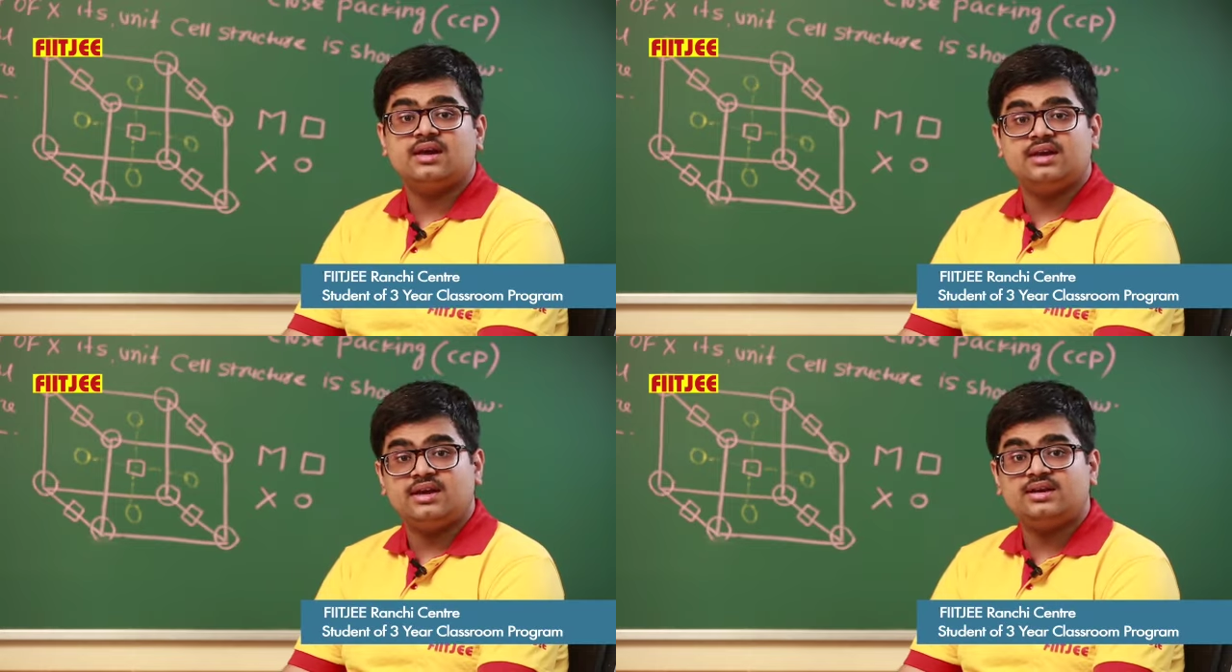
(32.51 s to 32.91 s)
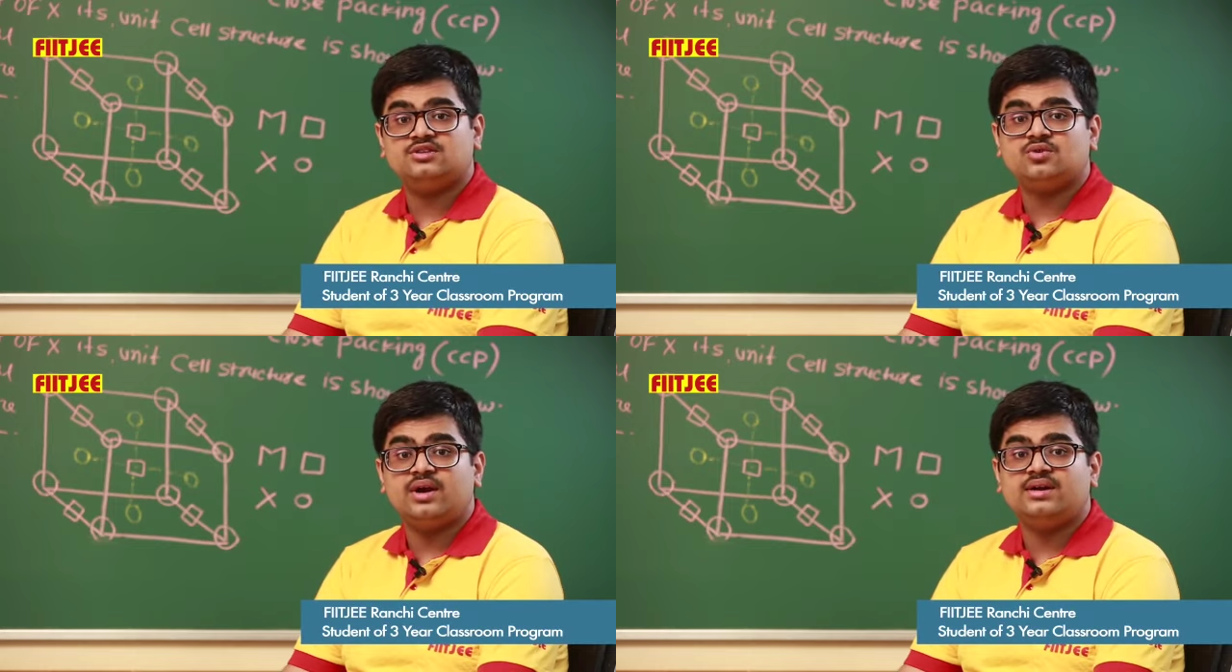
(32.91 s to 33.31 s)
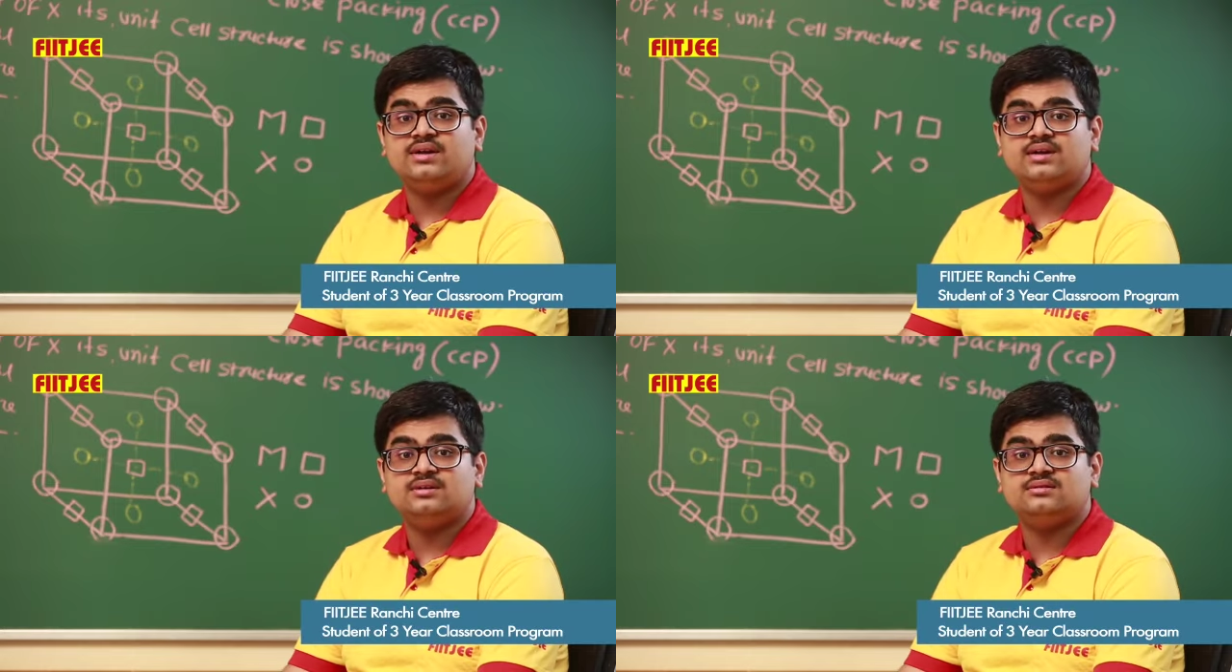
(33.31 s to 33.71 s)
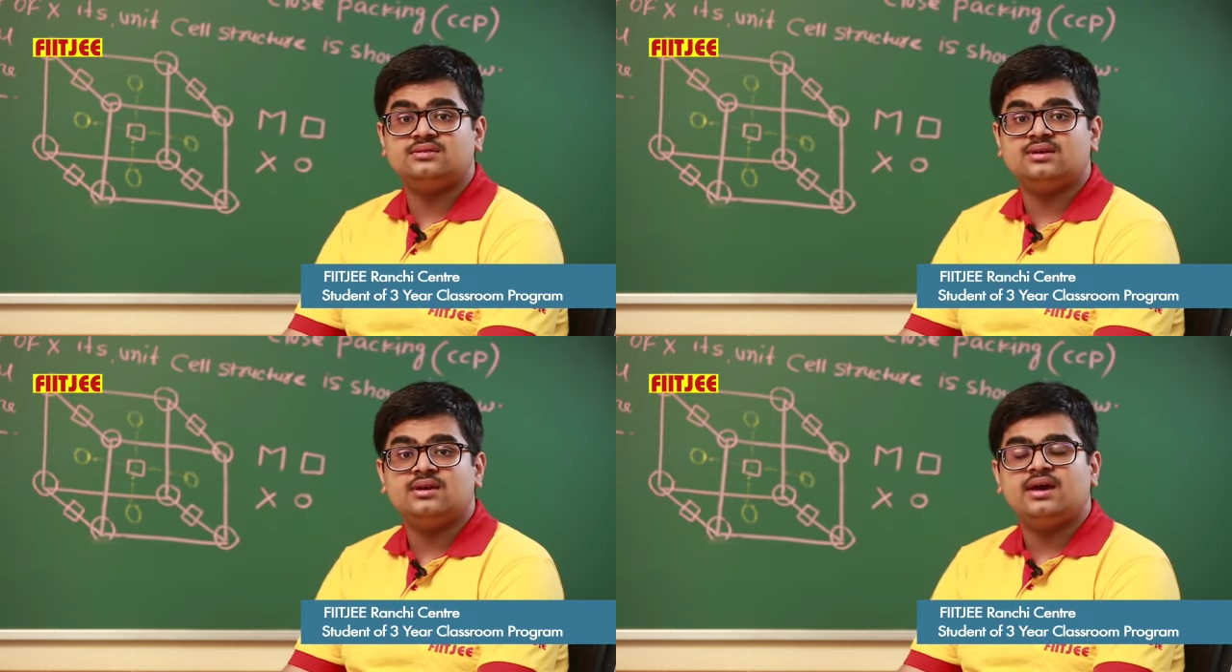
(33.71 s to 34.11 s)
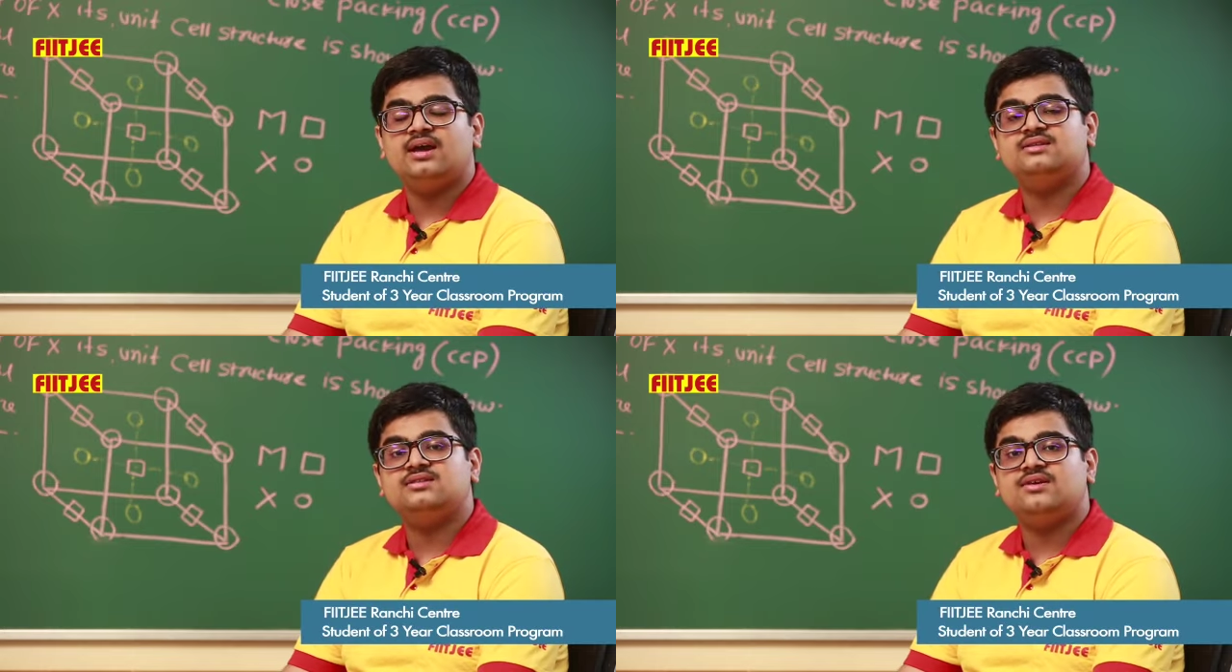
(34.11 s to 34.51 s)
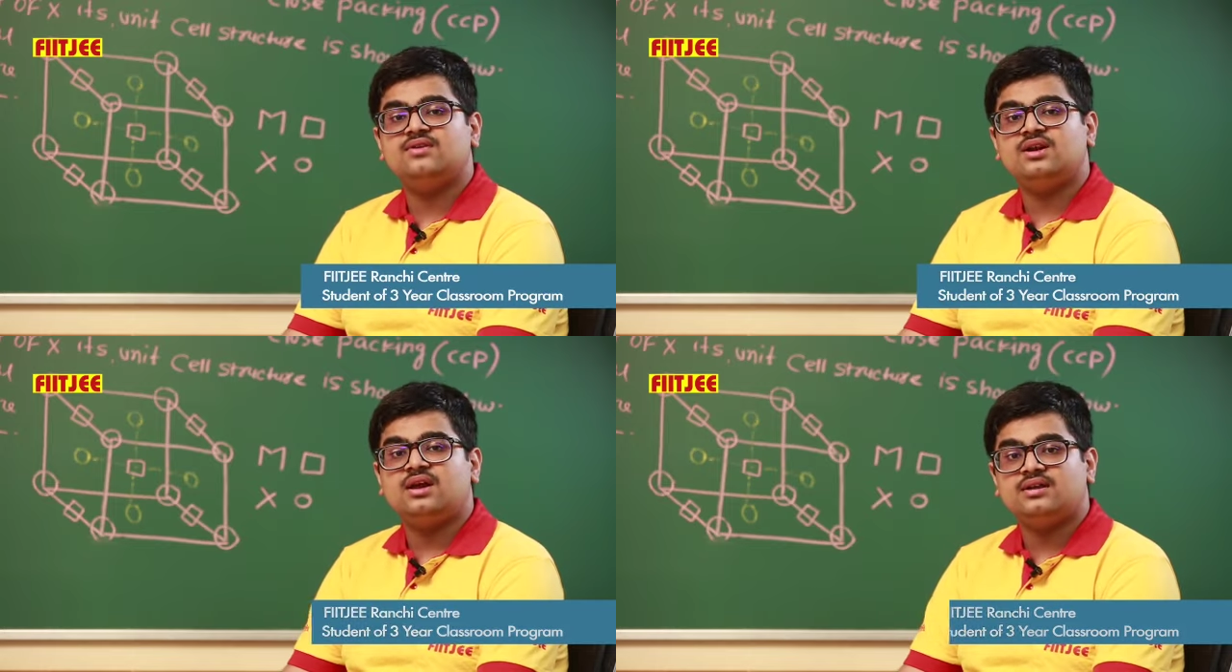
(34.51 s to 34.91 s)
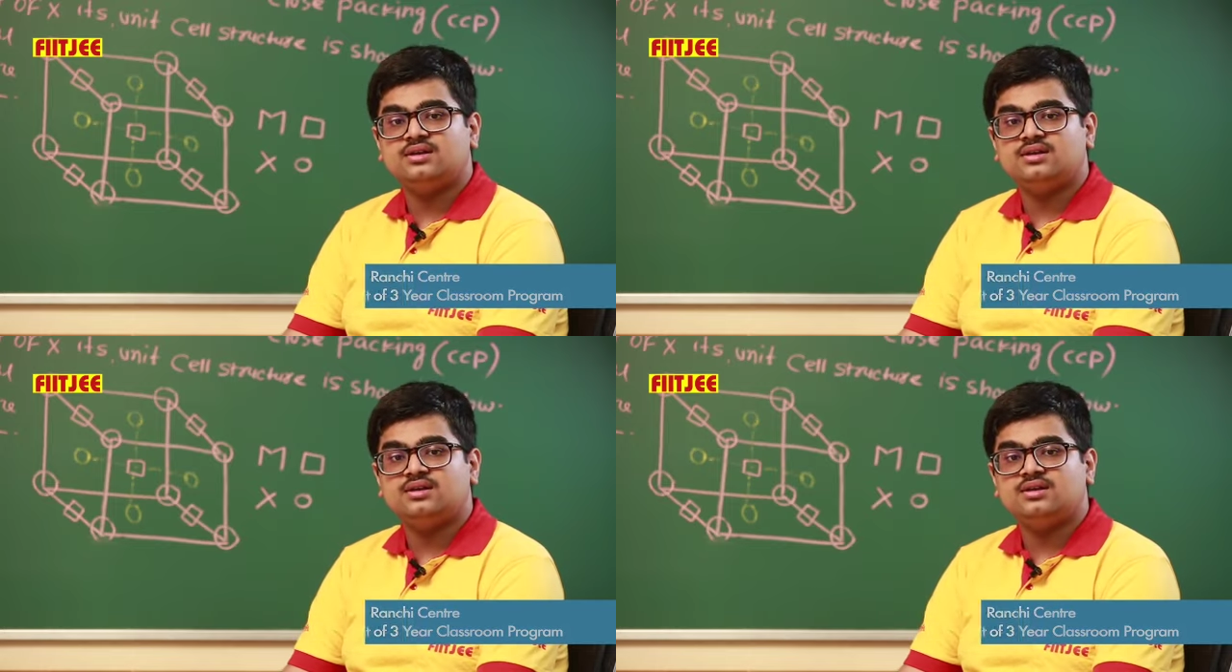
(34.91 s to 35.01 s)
AI square tests and several